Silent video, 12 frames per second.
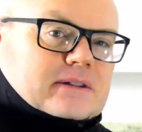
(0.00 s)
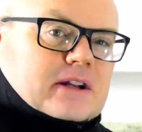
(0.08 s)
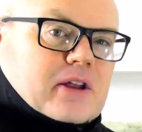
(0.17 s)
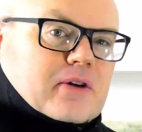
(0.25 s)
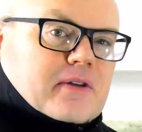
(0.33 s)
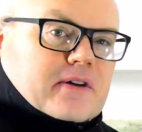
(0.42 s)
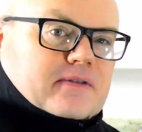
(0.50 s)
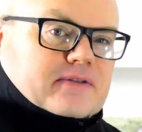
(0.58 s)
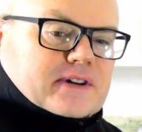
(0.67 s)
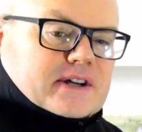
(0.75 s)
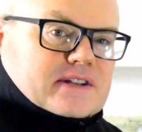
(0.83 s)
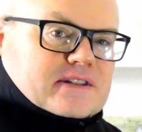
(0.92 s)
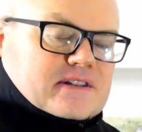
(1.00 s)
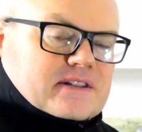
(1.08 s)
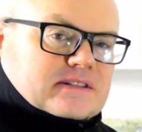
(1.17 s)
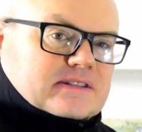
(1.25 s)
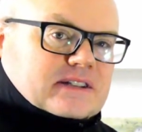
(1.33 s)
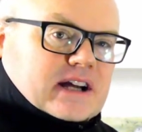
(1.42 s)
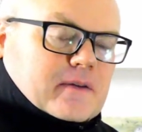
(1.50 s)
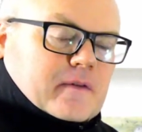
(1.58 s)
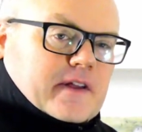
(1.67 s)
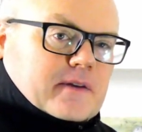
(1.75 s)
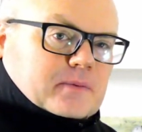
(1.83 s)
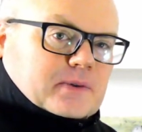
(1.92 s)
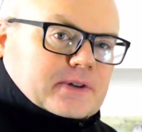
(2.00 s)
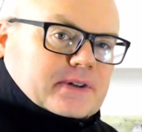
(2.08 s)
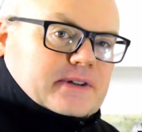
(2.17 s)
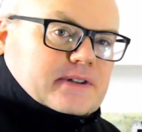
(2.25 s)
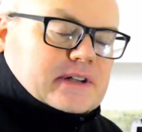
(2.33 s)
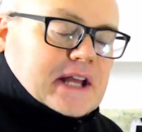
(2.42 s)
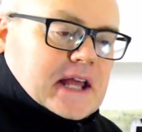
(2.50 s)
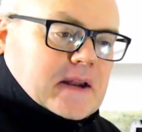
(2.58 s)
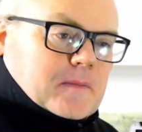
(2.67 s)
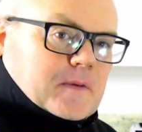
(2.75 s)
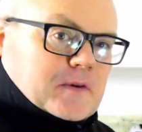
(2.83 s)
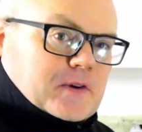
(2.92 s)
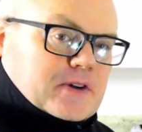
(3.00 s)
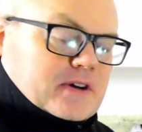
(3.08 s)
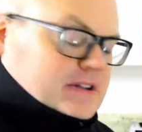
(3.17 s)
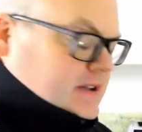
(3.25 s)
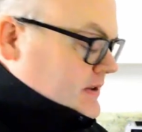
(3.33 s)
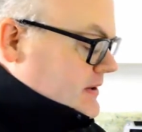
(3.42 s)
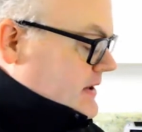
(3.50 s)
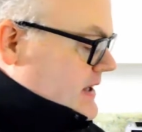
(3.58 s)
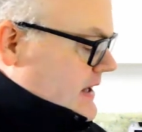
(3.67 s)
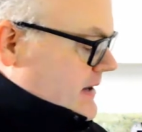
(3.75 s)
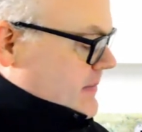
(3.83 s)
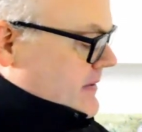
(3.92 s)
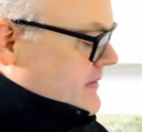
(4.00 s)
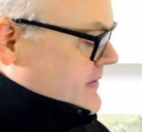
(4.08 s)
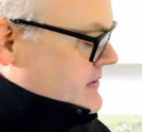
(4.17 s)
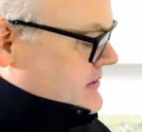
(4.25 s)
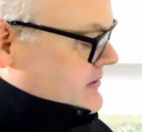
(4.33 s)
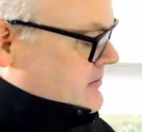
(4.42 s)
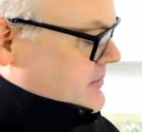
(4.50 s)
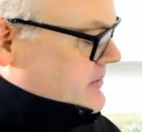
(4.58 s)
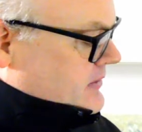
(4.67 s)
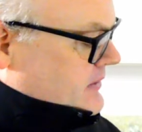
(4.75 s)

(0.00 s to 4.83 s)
Hello there, friends. I'm Glenn Ward, and I'm here to talk to you today about this little book